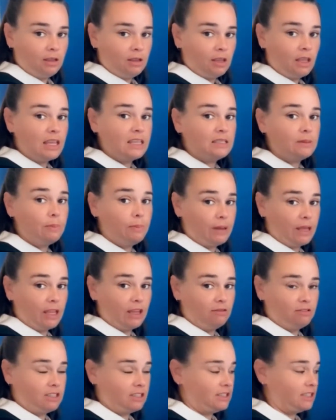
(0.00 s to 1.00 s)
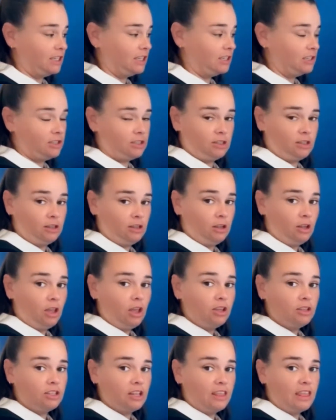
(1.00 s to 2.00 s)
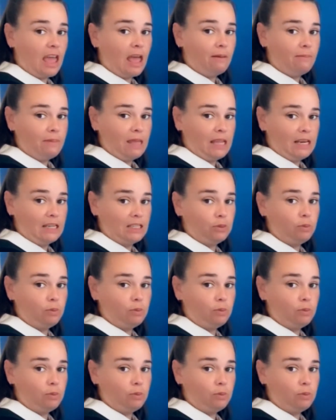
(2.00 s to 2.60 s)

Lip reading: It's bigger, isn't it? So that means